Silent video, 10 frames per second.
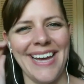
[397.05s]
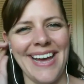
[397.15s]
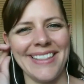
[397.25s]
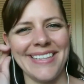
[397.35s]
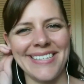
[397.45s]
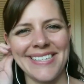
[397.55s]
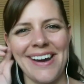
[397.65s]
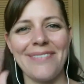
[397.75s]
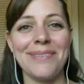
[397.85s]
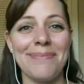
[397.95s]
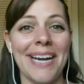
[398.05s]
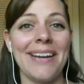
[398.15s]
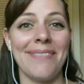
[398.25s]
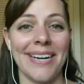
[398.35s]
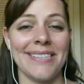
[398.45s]
And this is often my
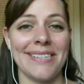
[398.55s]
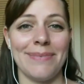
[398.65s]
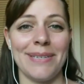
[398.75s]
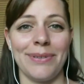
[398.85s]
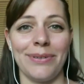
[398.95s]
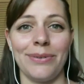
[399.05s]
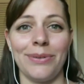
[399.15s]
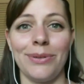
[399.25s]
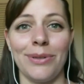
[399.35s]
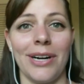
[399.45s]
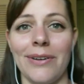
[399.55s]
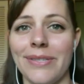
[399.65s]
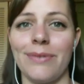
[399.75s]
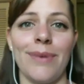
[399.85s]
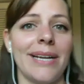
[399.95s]
advice to people who are
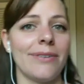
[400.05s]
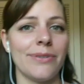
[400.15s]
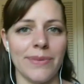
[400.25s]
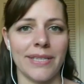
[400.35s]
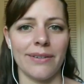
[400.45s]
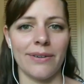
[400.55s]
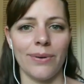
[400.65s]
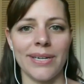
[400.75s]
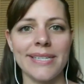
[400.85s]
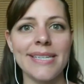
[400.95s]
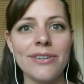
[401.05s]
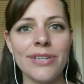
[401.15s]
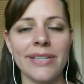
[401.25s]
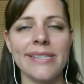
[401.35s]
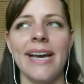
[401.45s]
also writers within their
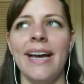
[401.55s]
organizations,